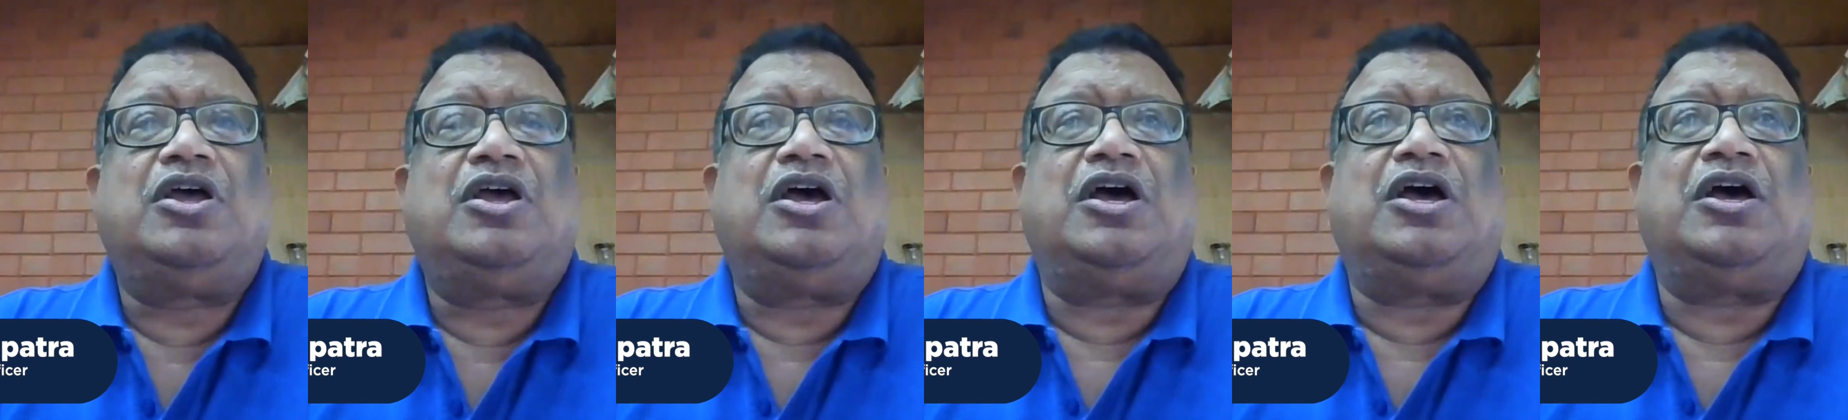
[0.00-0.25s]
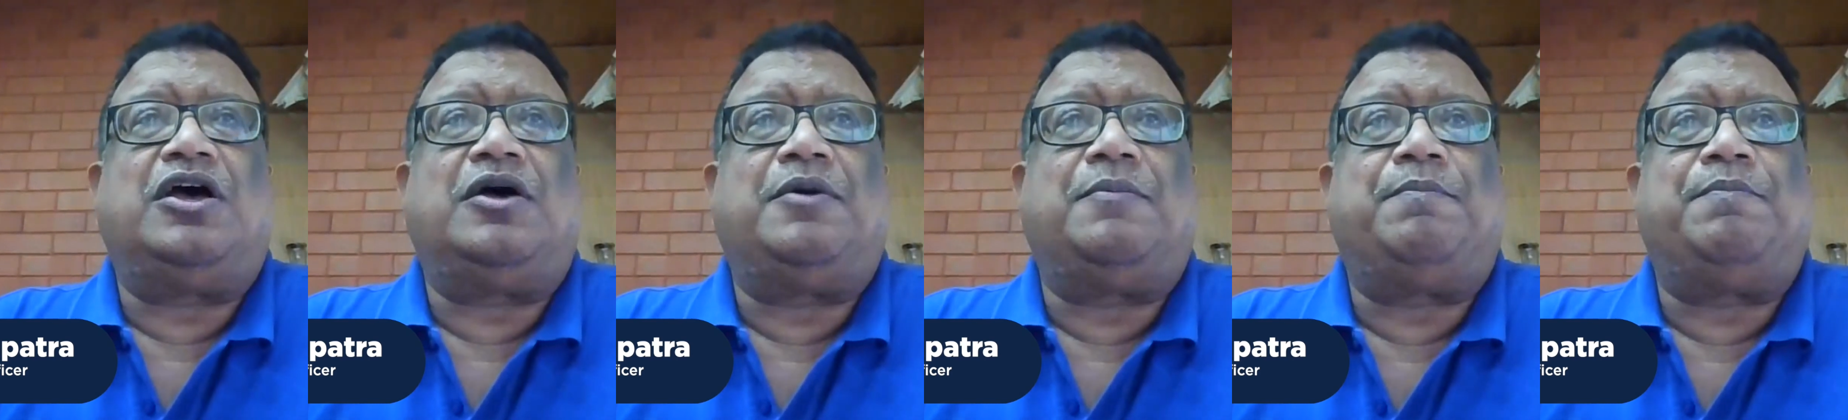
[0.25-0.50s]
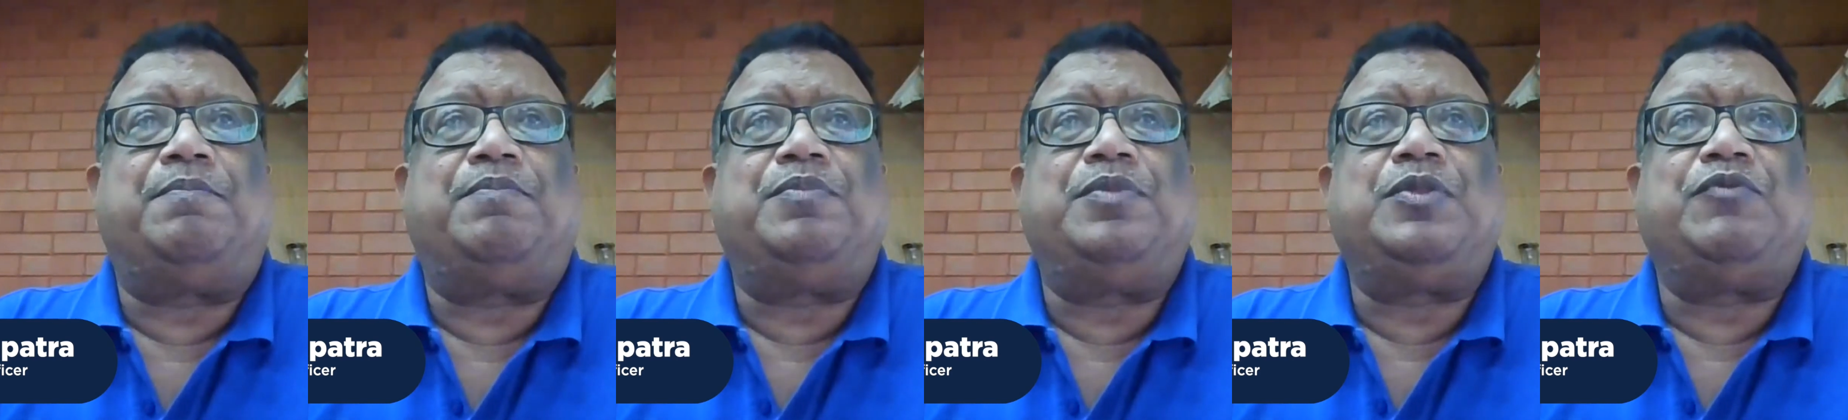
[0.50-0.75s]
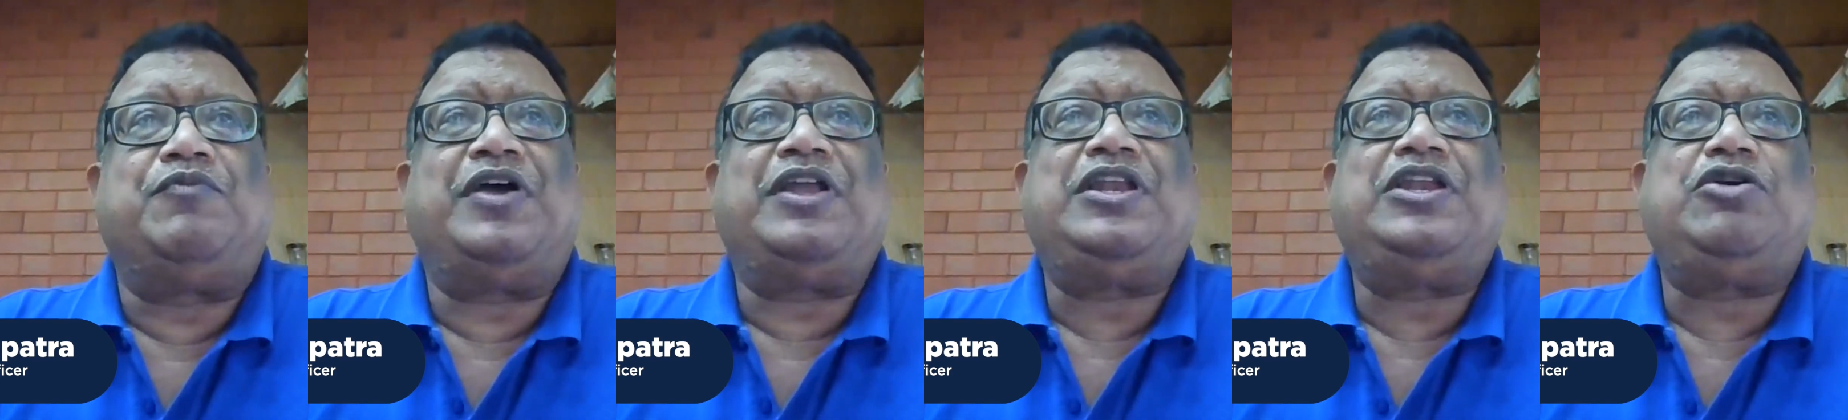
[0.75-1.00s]

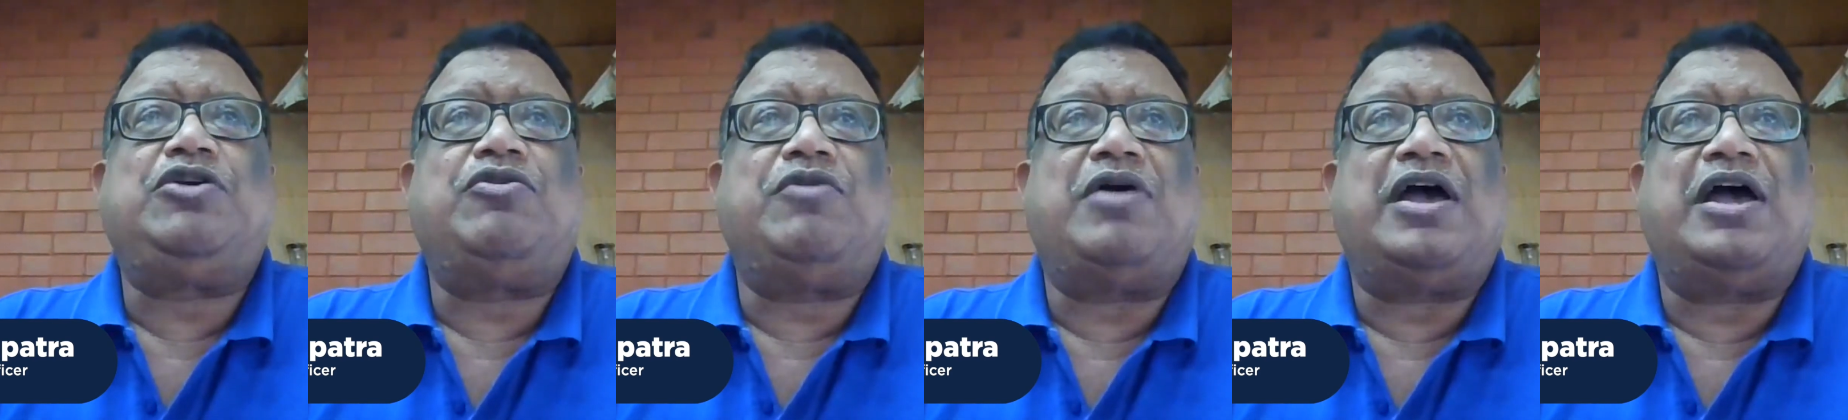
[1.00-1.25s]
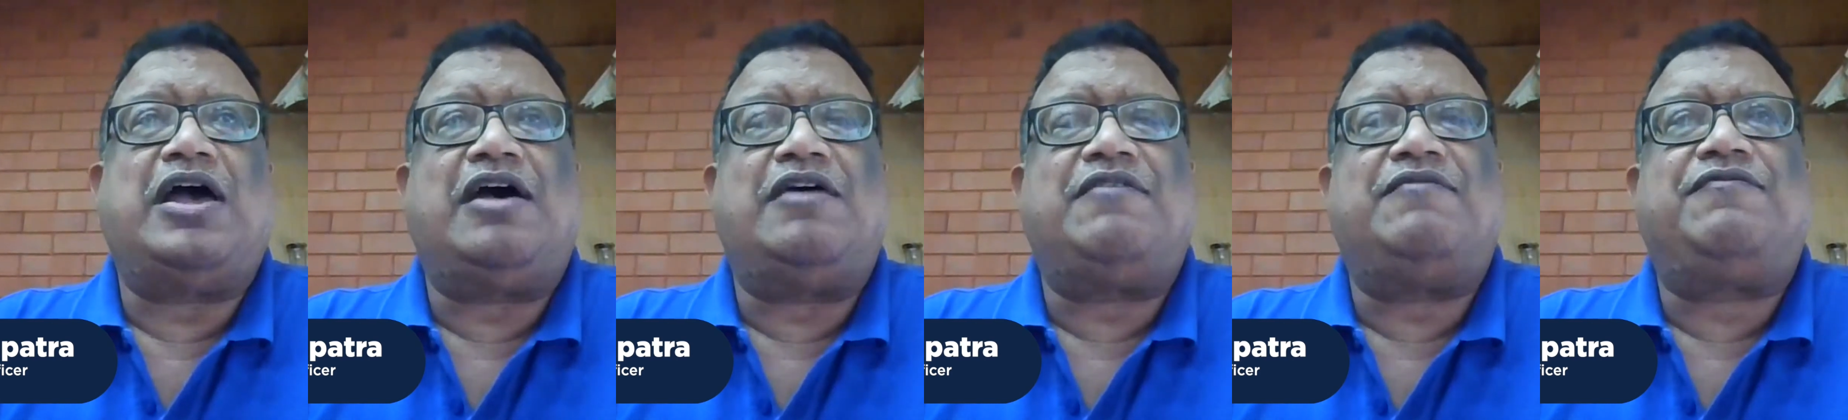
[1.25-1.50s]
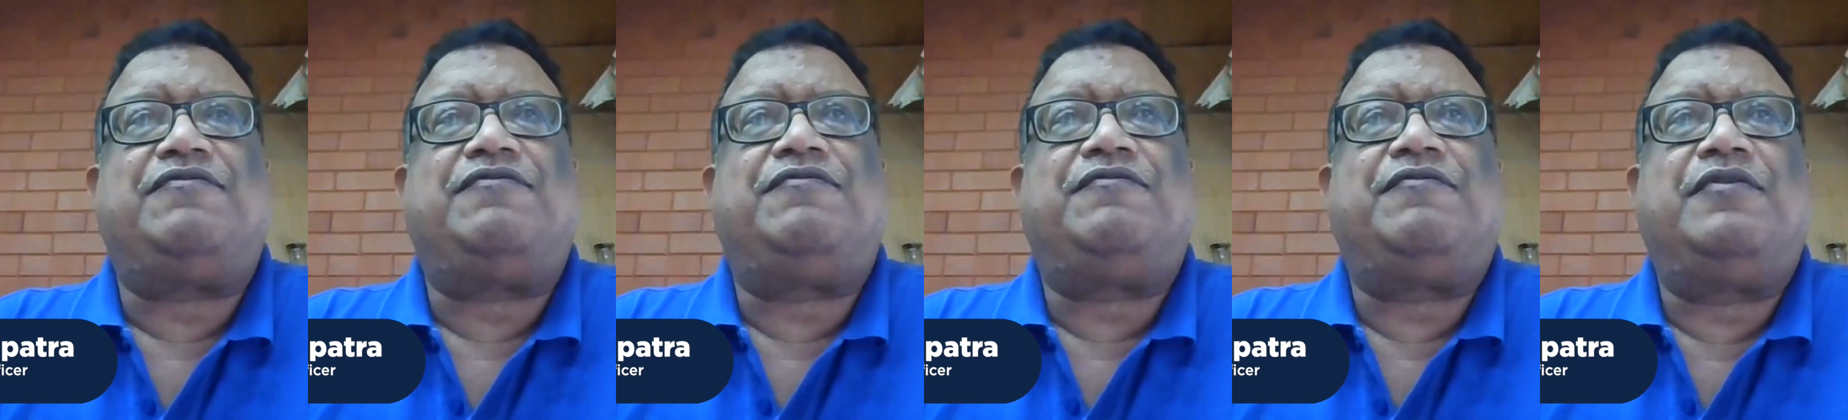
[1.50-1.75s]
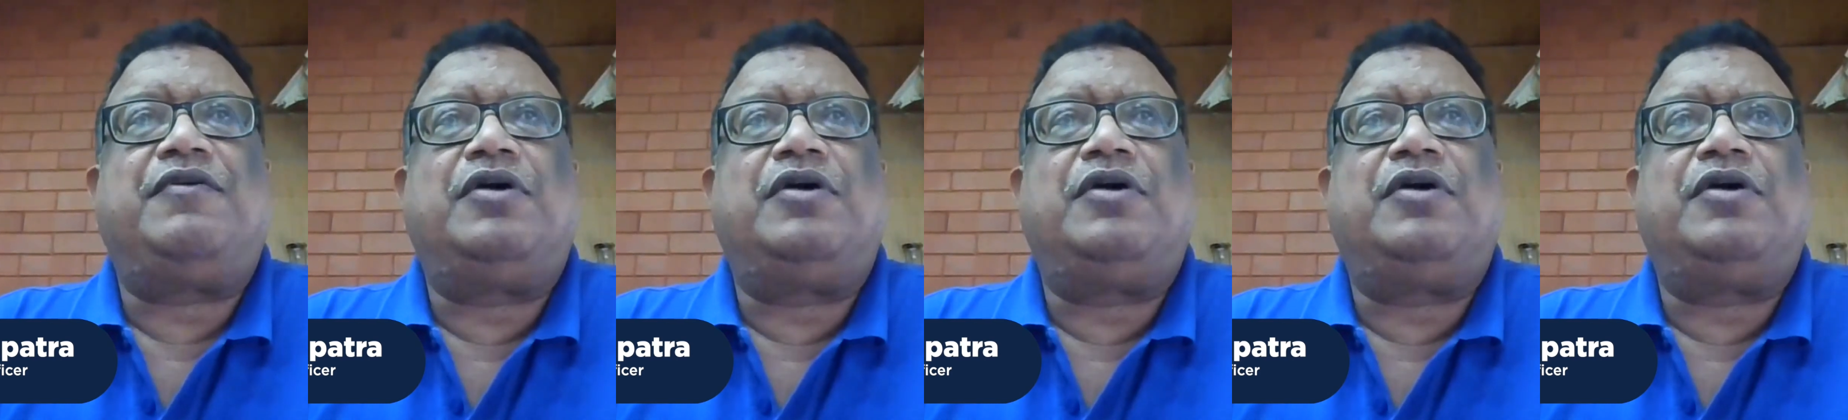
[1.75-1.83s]
when you have